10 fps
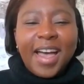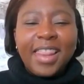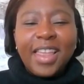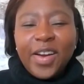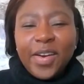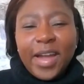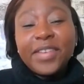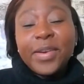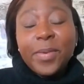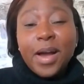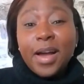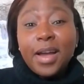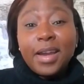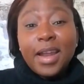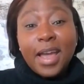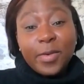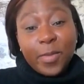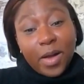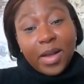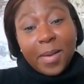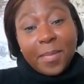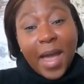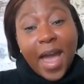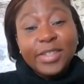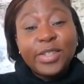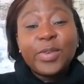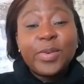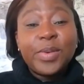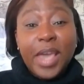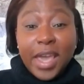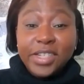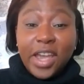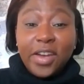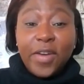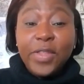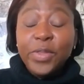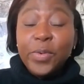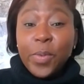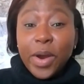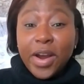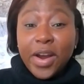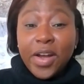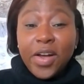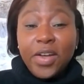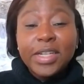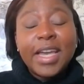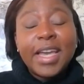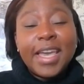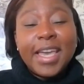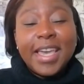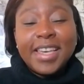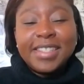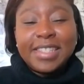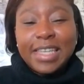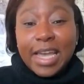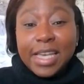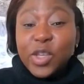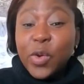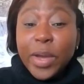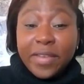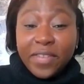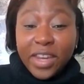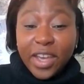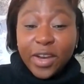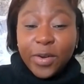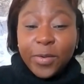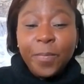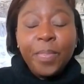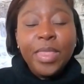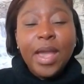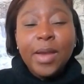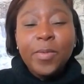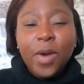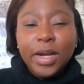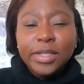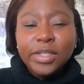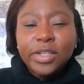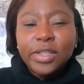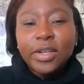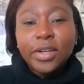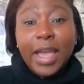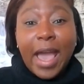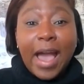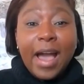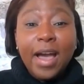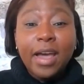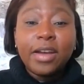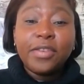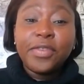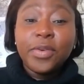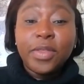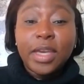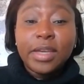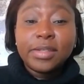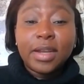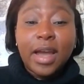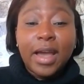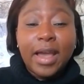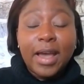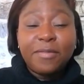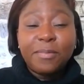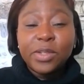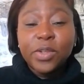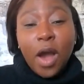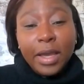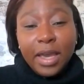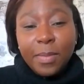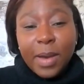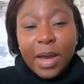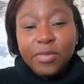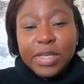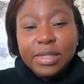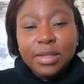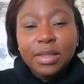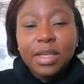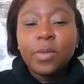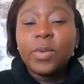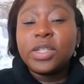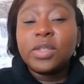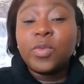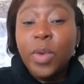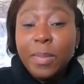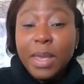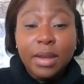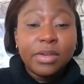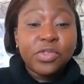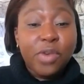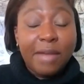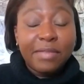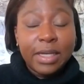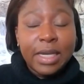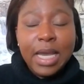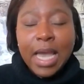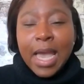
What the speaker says: Hello, everyone, and welcome back to KJ Around the World. In today's quick video, I wanted to look at a few things that I have been talking about recently, which is women traveling.